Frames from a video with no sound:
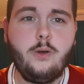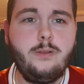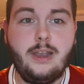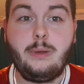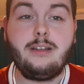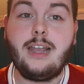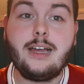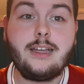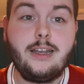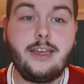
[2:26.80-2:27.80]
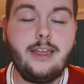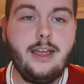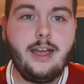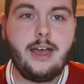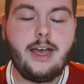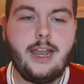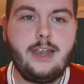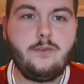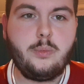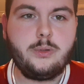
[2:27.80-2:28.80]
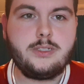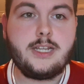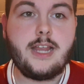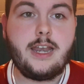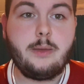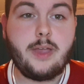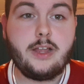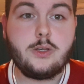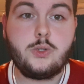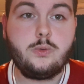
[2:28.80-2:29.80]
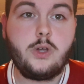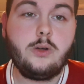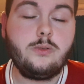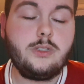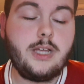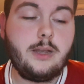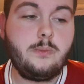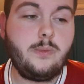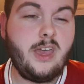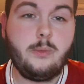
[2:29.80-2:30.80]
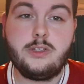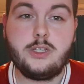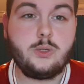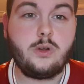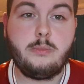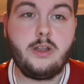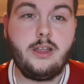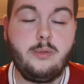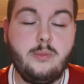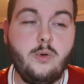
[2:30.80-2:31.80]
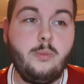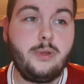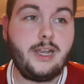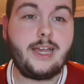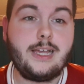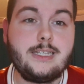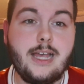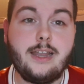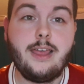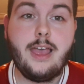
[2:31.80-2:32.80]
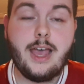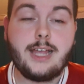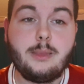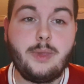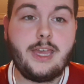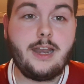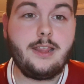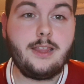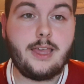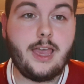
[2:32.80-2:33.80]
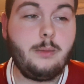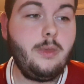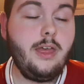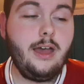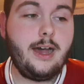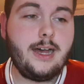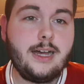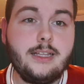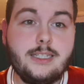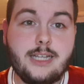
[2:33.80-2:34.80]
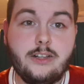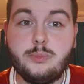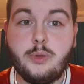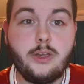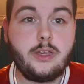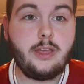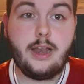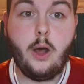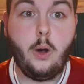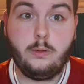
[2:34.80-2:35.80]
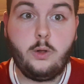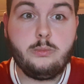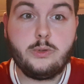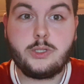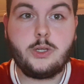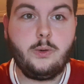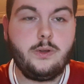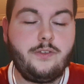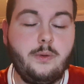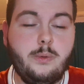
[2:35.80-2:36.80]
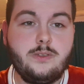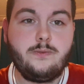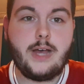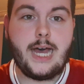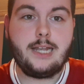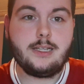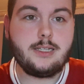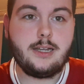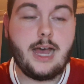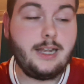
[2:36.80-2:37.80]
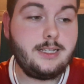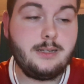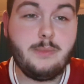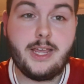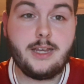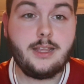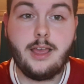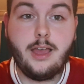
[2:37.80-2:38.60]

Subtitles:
luckily Liverpool did end up getting 2 goals, and yeah, we'll just talk about a little bit more. But like I said at the beginning of the game, Salzburg almost scored if it wasn't for Alisson. Alisson made